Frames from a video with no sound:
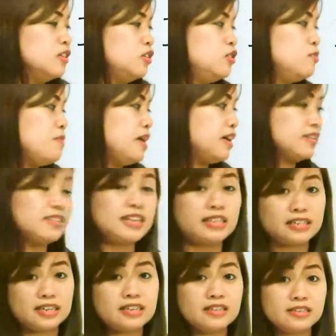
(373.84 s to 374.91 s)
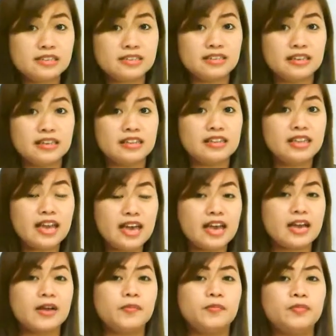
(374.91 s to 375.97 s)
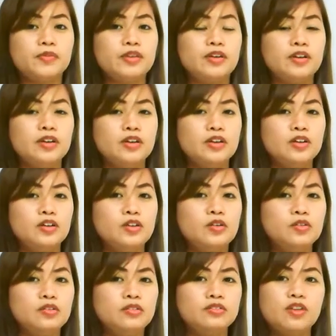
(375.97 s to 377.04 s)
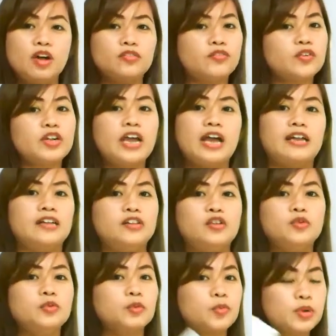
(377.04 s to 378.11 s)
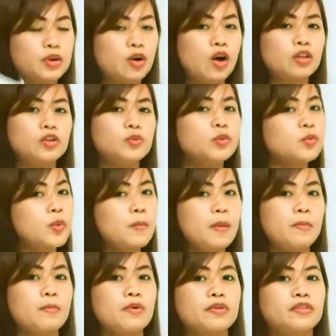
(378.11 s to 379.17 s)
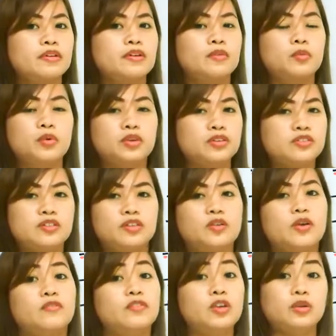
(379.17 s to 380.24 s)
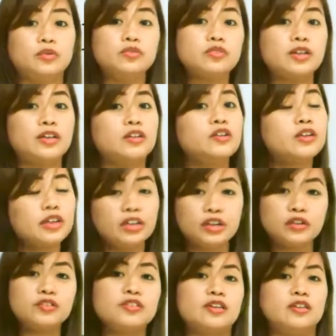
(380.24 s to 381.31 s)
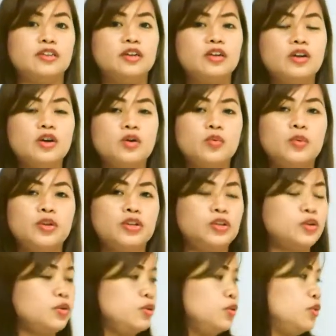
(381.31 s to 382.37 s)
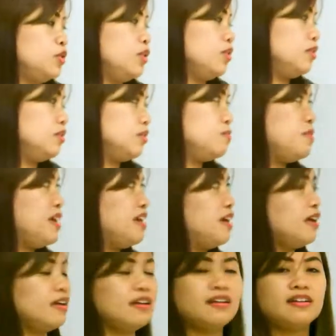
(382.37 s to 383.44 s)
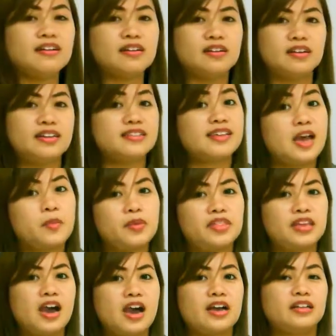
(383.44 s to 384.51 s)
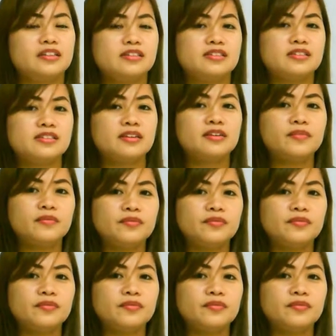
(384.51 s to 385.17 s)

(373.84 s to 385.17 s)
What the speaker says: you make a sentence, there. You will not forget it. You will recall, you will remember the words that you have used, and you can use it when you do your speaking exam in the IELTS.